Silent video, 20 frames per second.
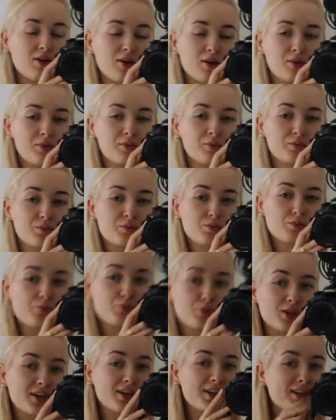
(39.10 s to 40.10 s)
a
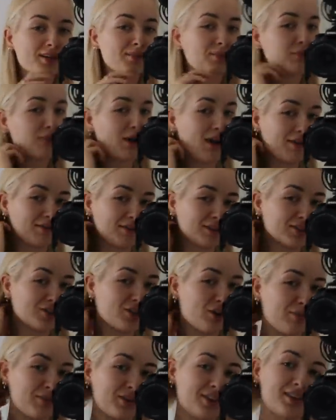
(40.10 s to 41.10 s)
pretty private
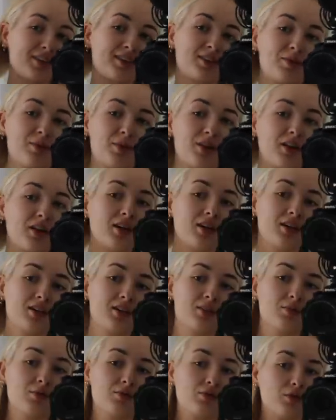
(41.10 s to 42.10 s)
shopping
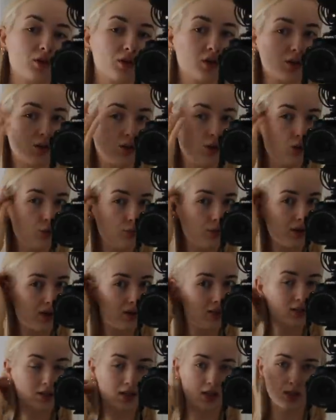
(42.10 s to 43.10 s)
experience before it
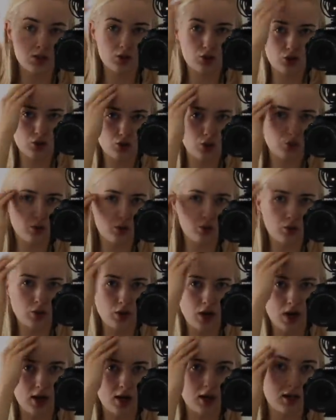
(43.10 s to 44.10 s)
opens and show you
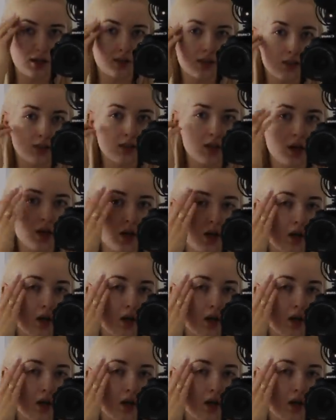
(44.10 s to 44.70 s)
guys